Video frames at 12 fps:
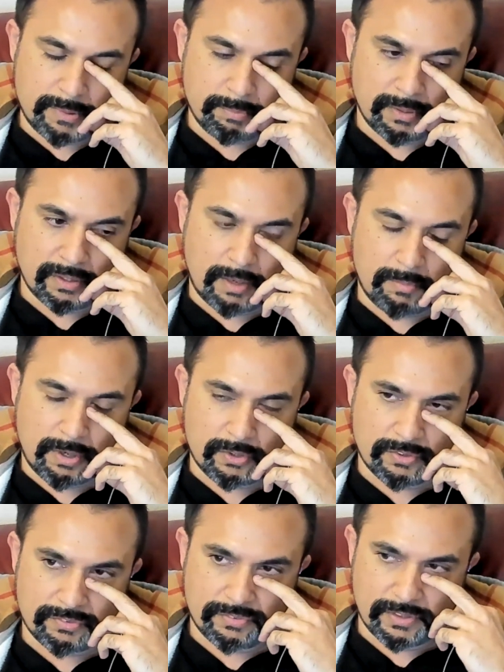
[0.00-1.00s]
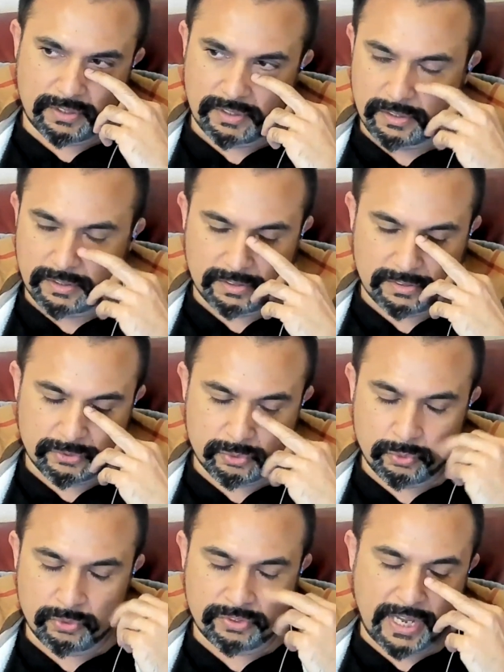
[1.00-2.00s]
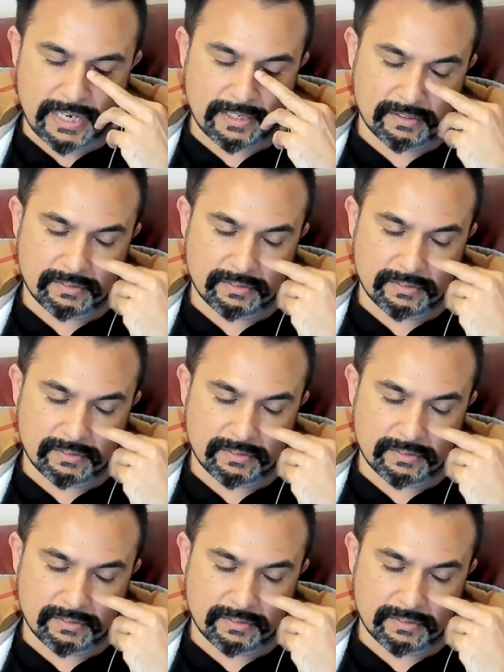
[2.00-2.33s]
people come out of schools that